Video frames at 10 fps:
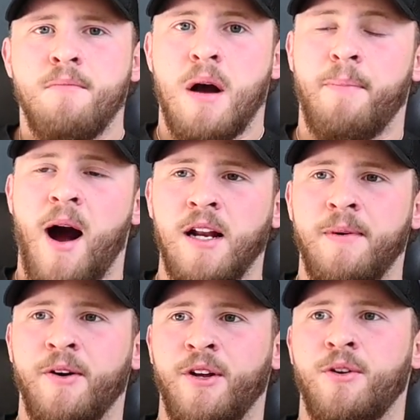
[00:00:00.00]
my
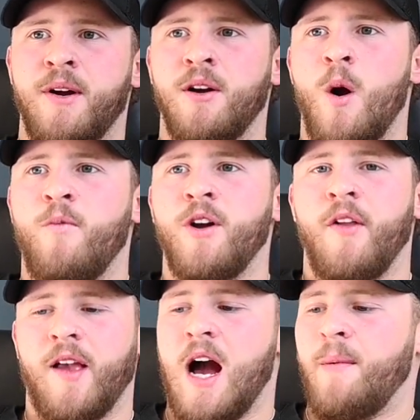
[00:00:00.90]
bodybuilding career hopefully on
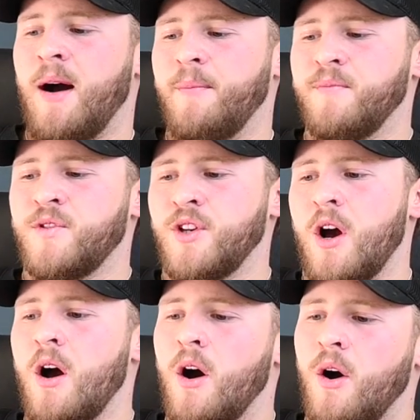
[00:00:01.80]
the come up.
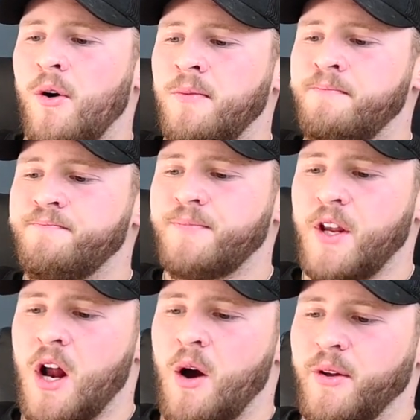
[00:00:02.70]
So, you
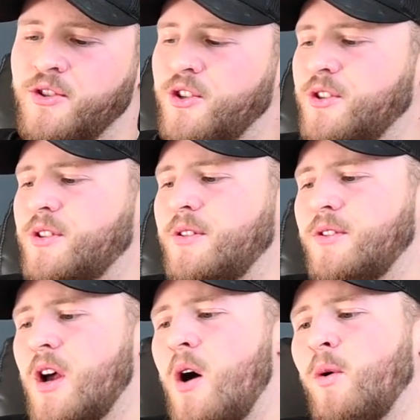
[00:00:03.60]
know, it's just
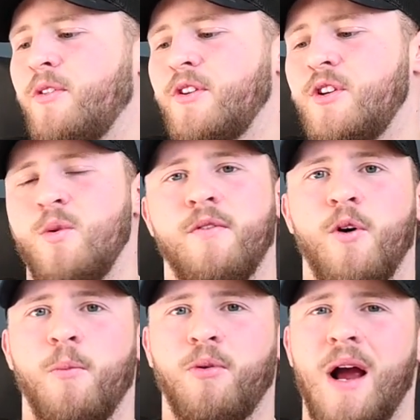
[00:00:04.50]
not worth it to do a
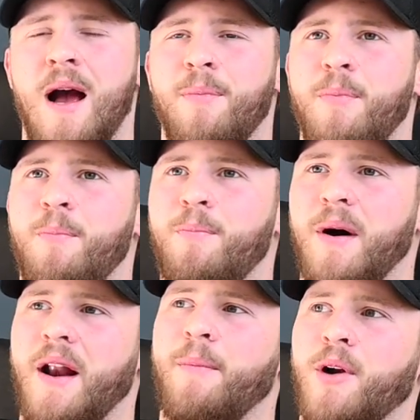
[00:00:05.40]
full prep,
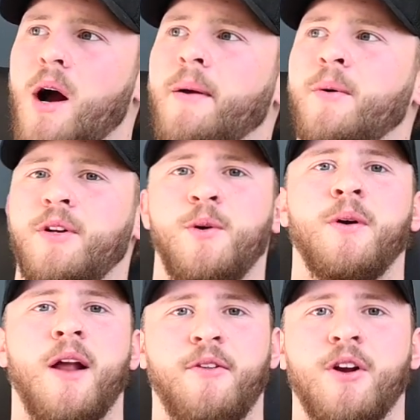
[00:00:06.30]
but I probably would do
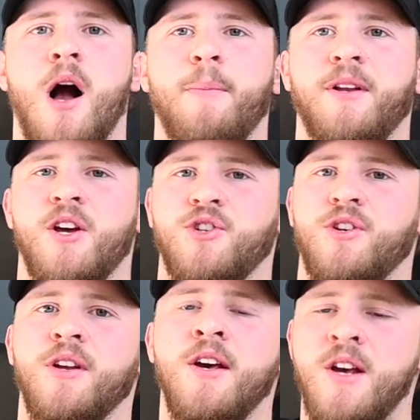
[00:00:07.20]
another competition,
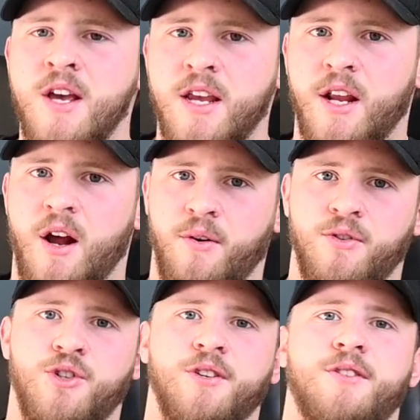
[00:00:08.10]
you know,
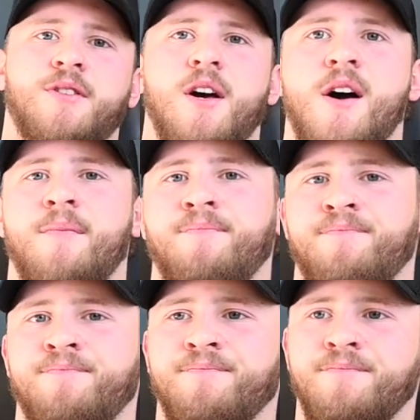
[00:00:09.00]
just, um,
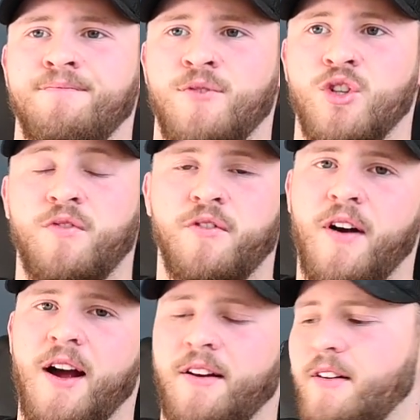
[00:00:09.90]
just for
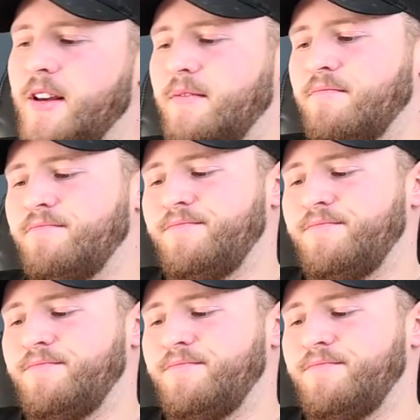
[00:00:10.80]
fun and